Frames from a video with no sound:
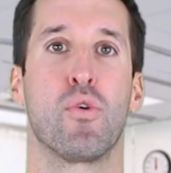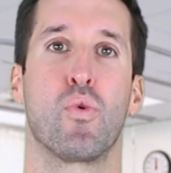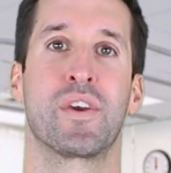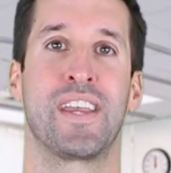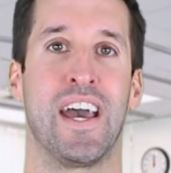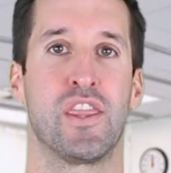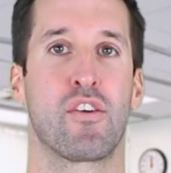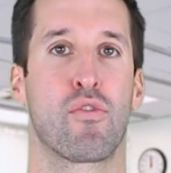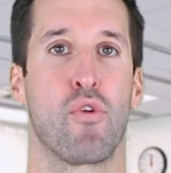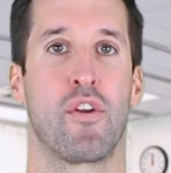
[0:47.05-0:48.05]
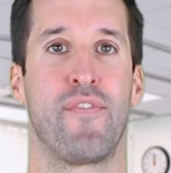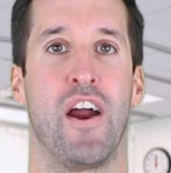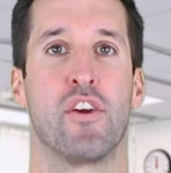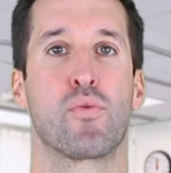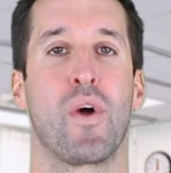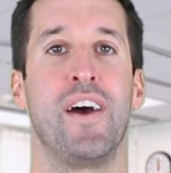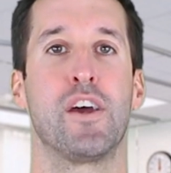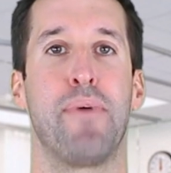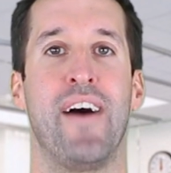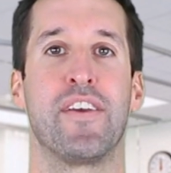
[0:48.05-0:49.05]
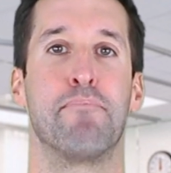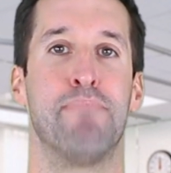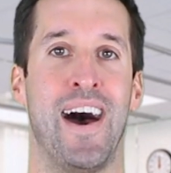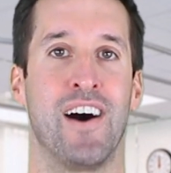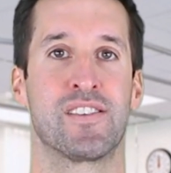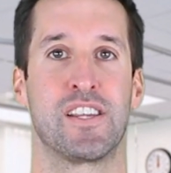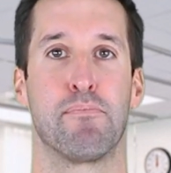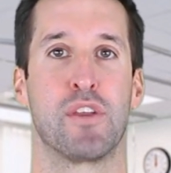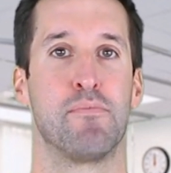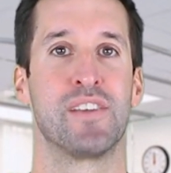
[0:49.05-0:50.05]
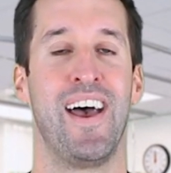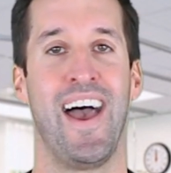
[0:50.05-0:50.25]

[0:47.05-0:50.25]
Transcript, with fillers: who get the coronavirus will end up having mild symptoms